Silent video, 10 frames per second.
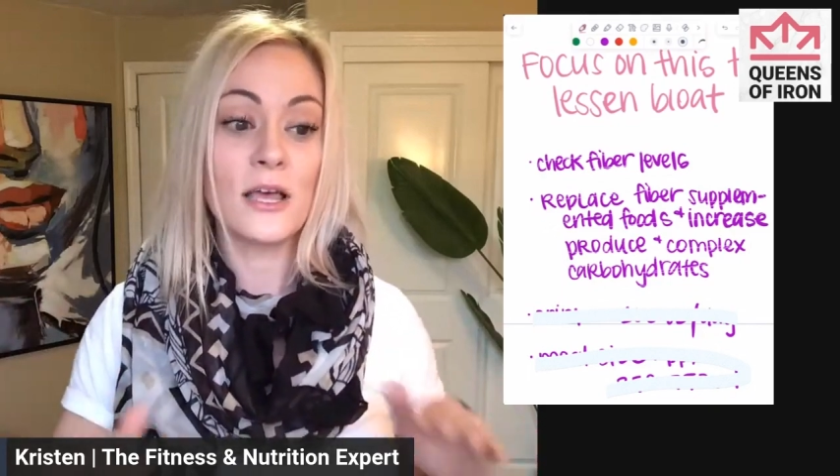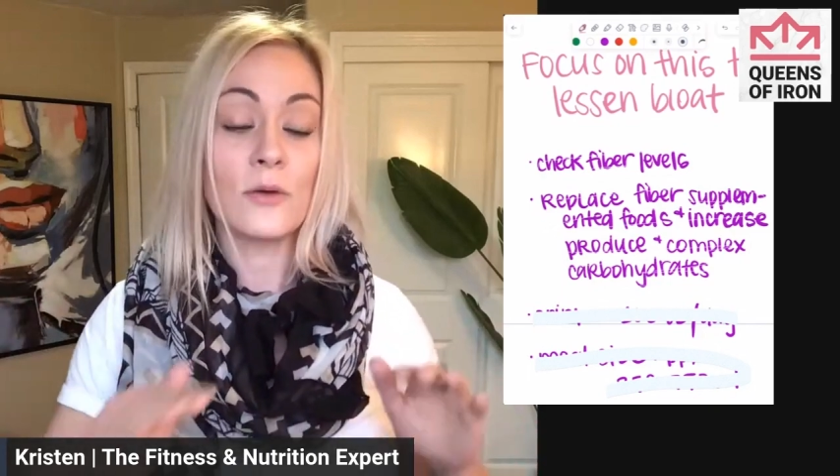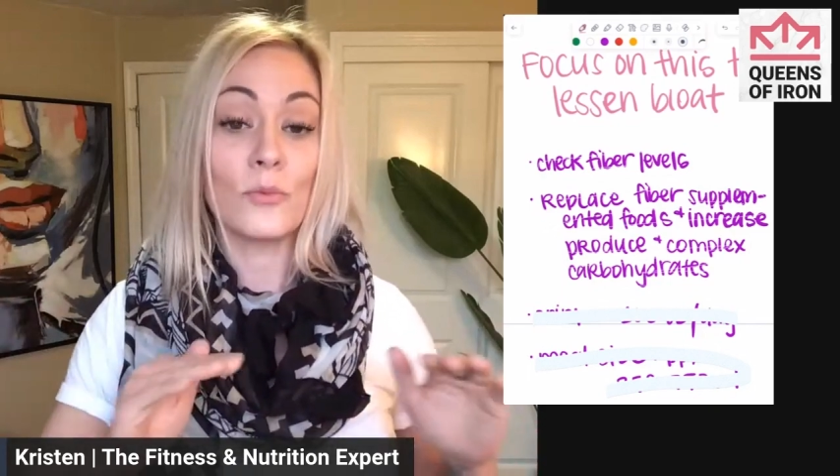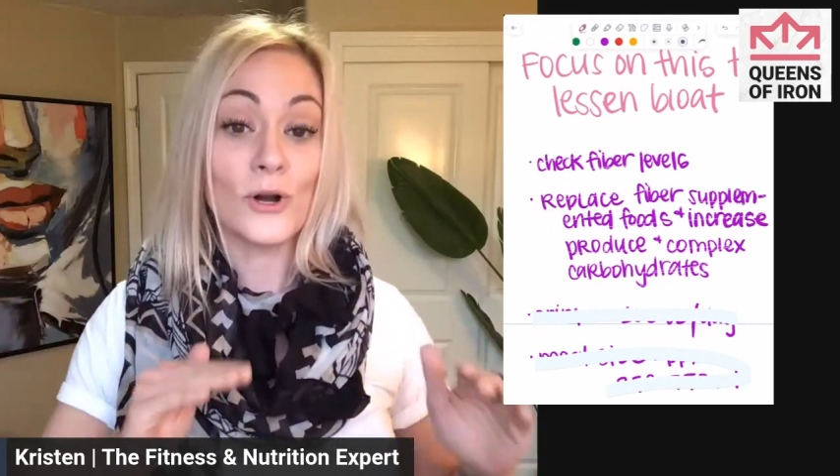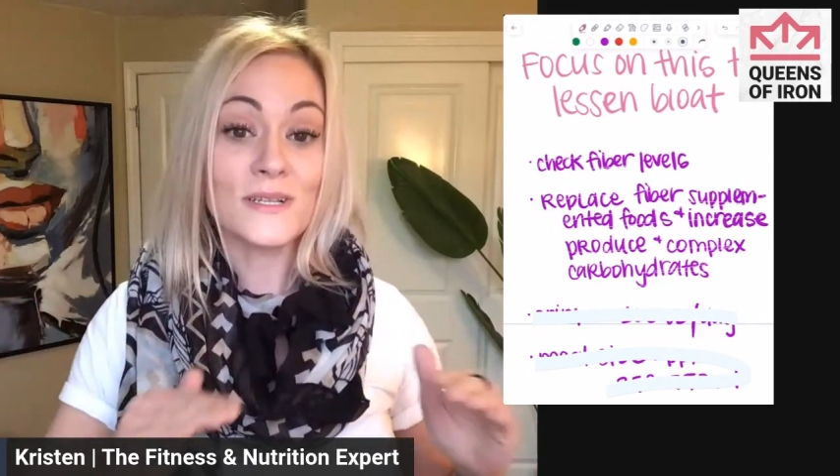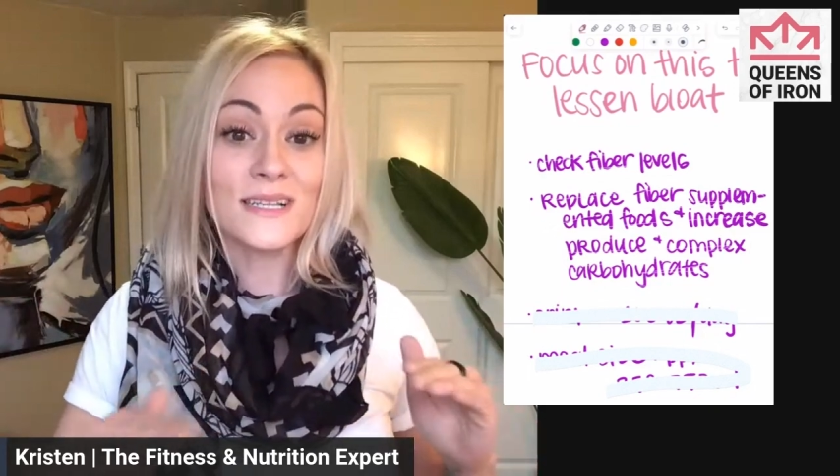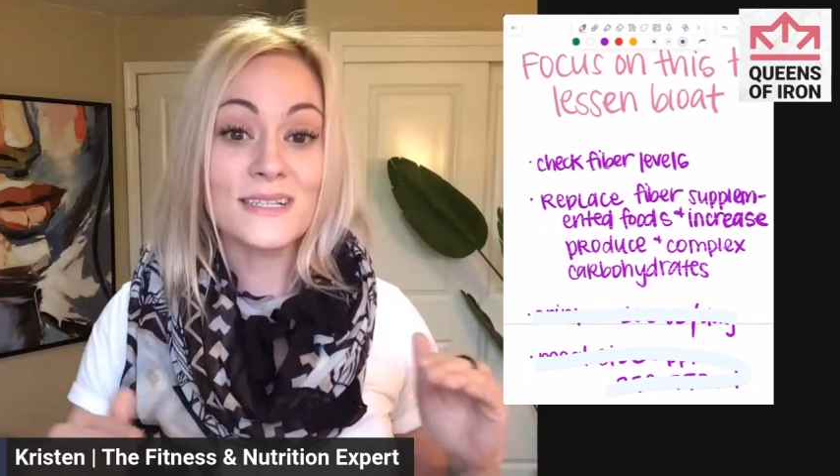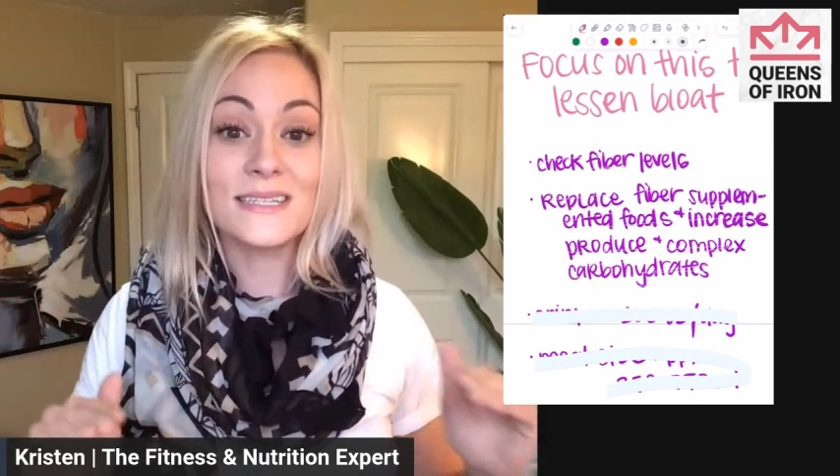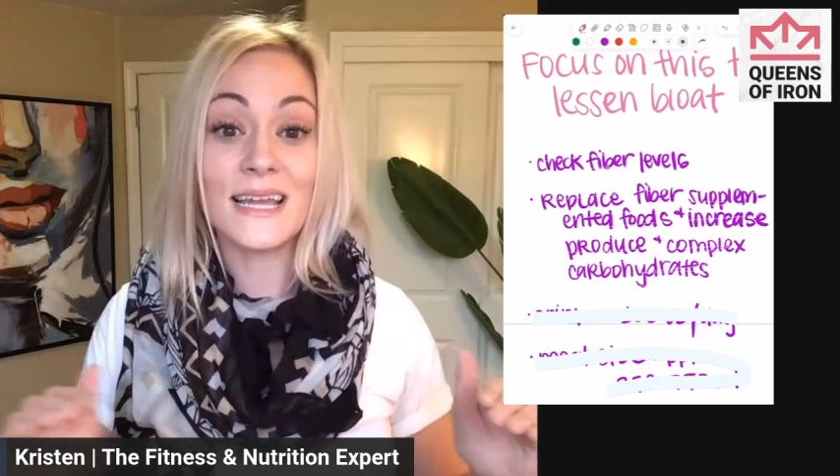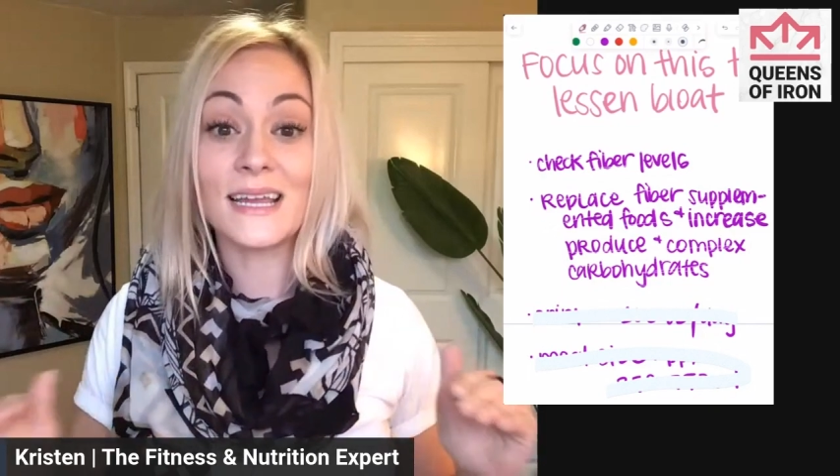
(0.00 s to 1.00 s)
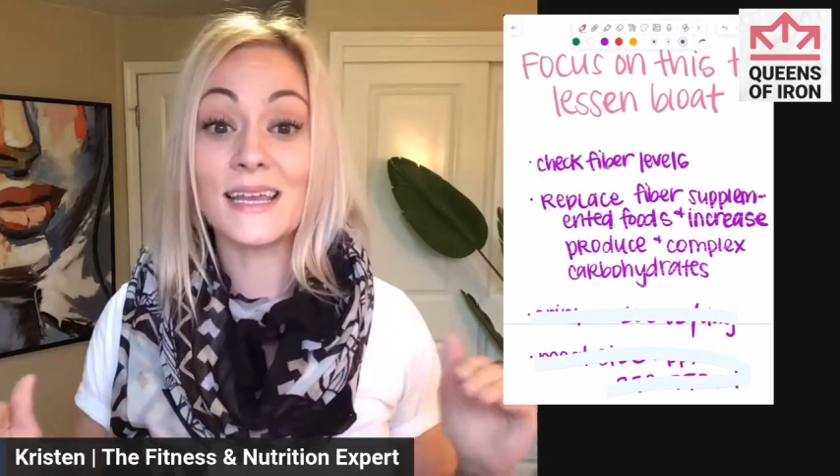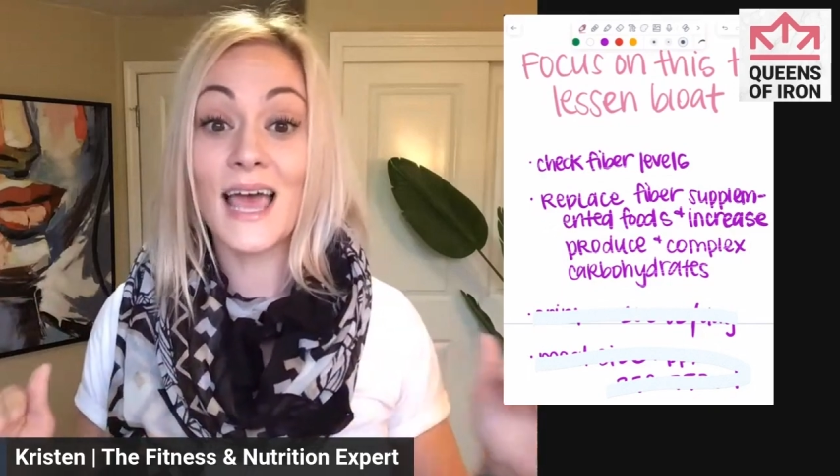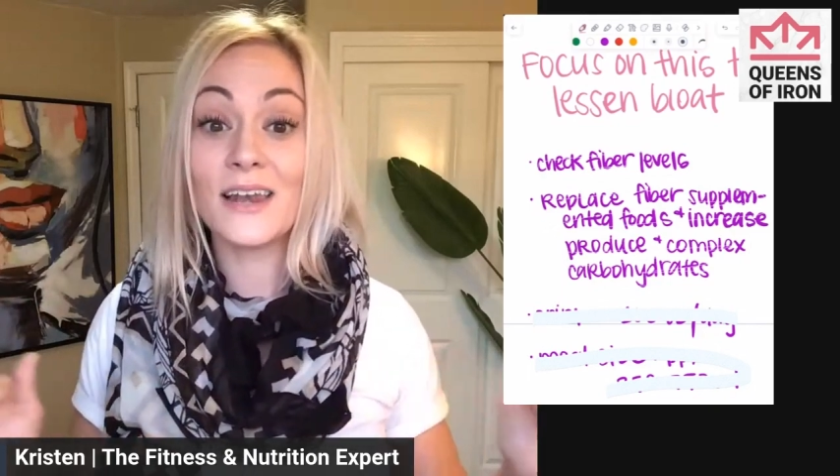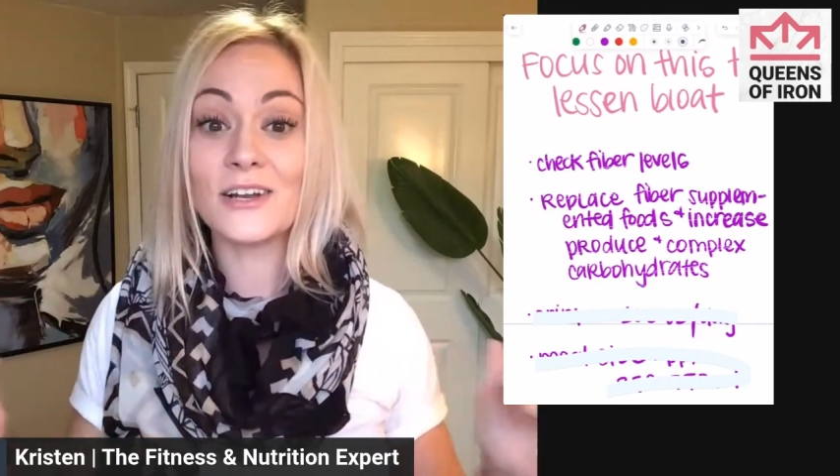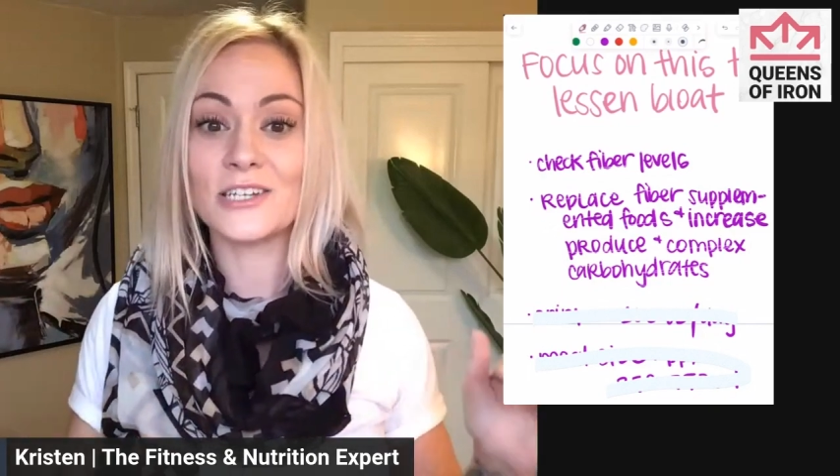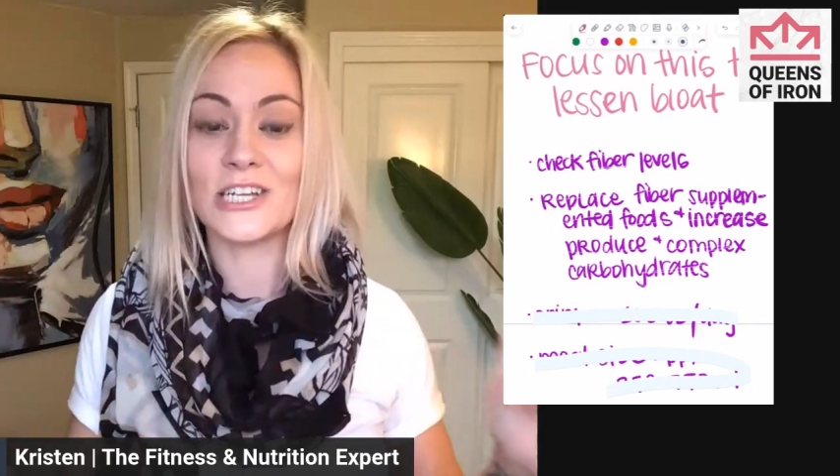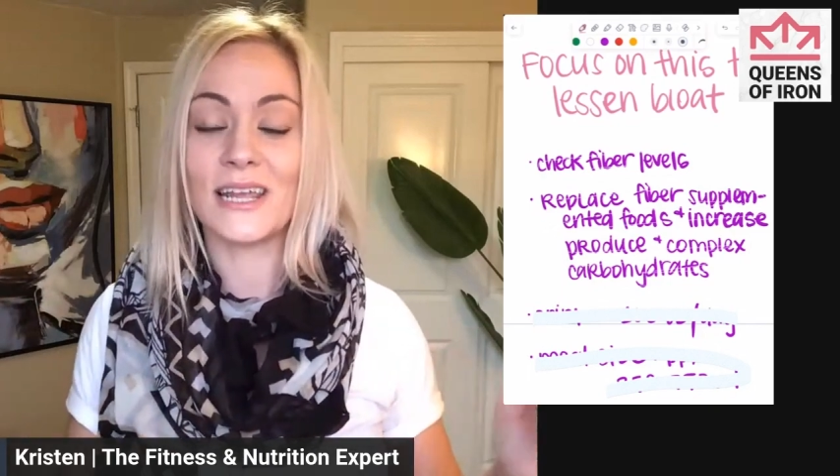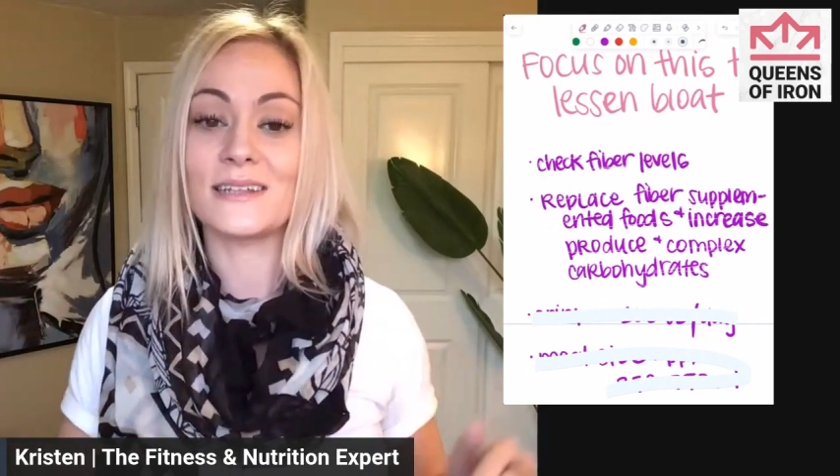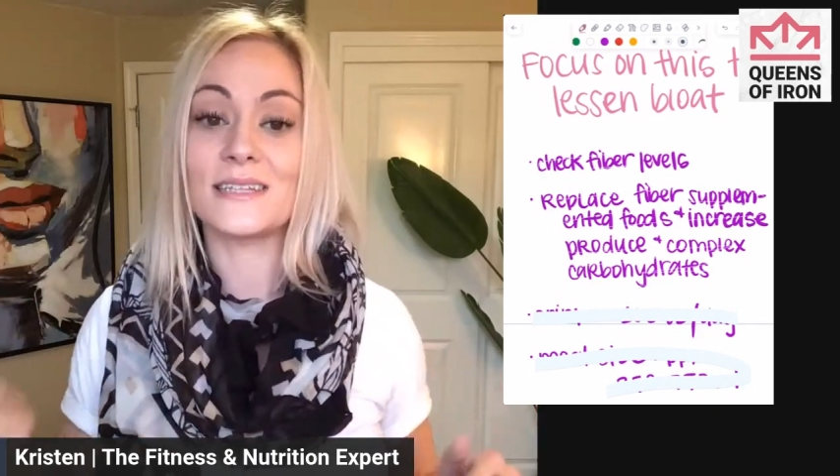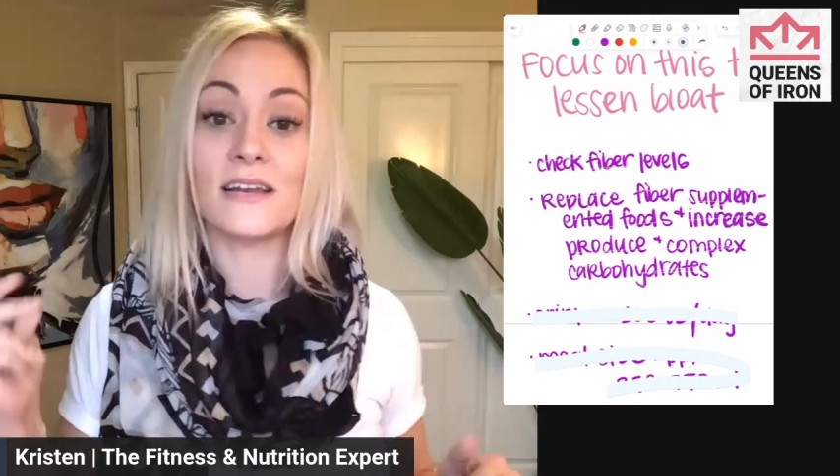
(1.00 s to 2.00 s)
more sustained energy
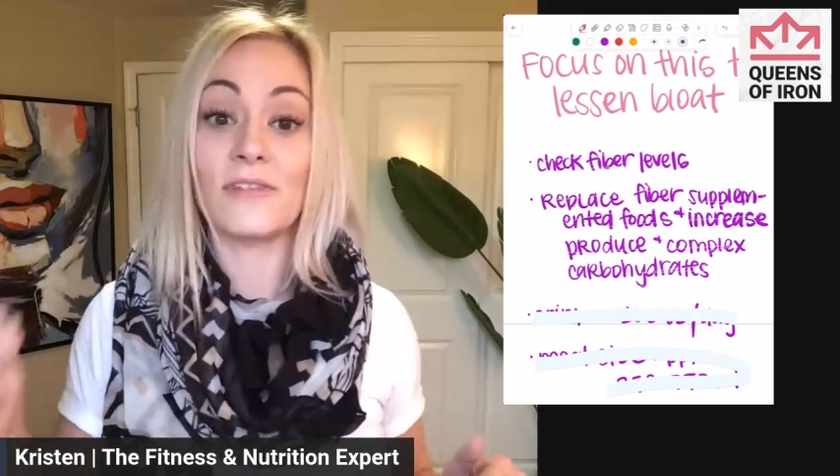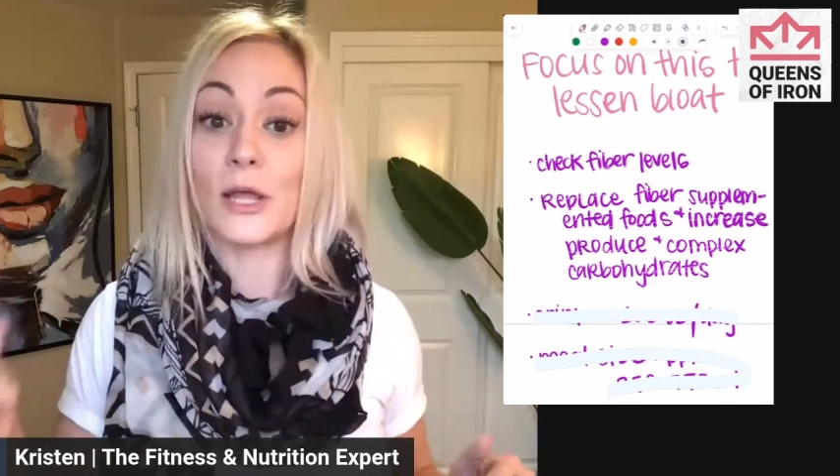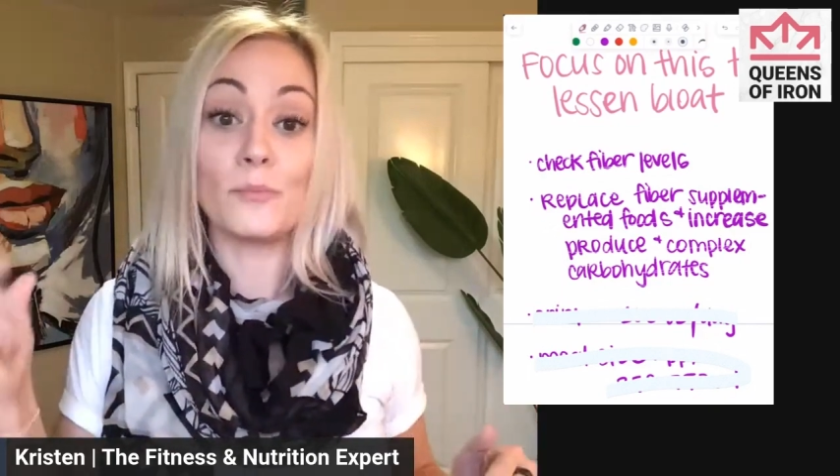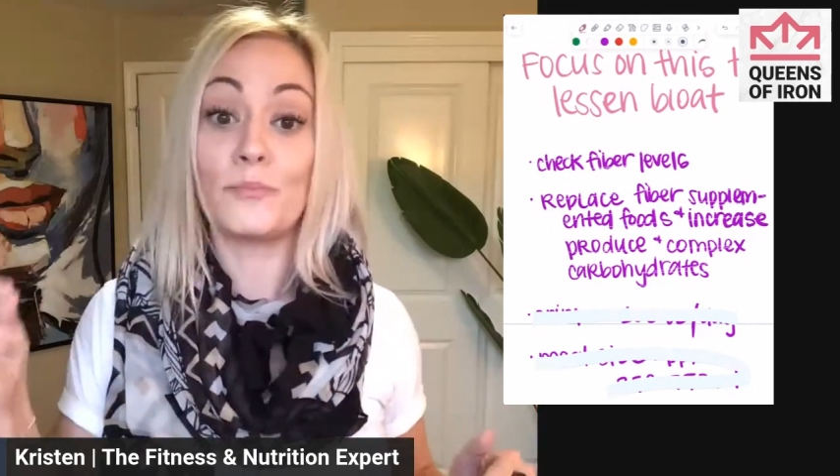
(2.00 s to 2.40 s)
instead of like